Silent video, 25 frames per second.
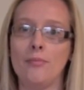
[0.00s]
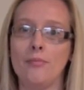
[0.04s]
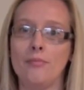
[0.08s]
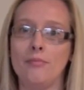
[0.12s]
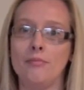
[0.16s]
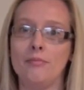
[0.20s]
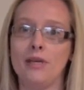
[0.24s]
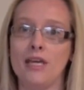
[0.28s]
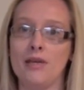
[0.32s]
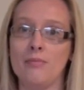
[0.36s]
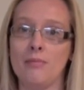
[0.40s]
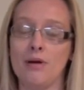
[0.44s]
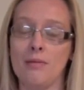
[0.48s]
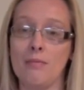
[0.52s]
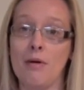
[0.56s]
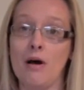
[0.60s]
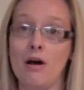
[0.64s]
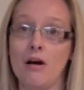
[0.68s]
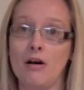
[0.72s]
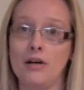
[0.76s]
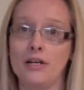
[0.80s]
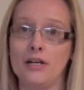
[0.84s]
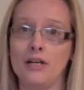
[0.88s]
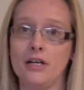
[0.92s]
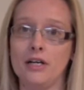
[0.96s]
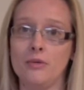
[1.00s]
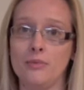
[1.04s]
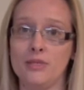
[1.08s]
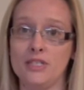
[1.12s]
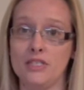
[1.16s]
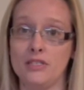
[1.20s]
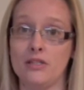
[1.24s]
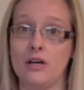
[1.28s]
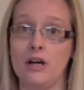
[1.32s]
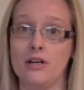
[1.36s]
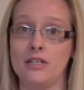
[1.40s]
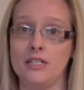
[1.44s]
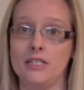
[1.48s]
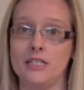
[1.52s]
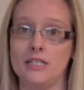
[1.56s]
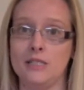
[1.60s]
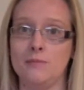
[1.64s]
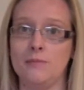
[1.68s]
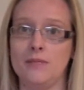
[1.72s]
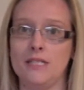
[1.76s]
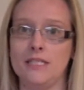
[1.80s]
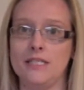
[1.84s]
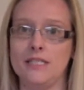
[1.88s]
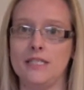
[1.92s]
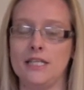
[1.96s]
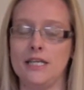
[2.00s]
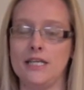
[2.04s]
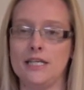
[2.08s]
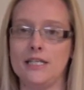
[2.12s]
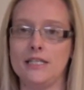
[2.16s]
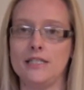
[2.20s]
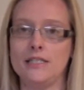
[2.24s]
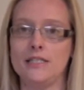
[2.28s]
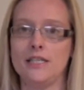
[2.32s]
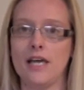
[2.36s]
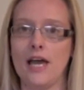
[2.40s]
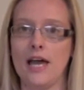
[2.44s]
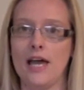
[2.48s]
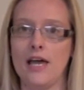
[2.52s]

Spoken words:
Me and my partner, we started this business,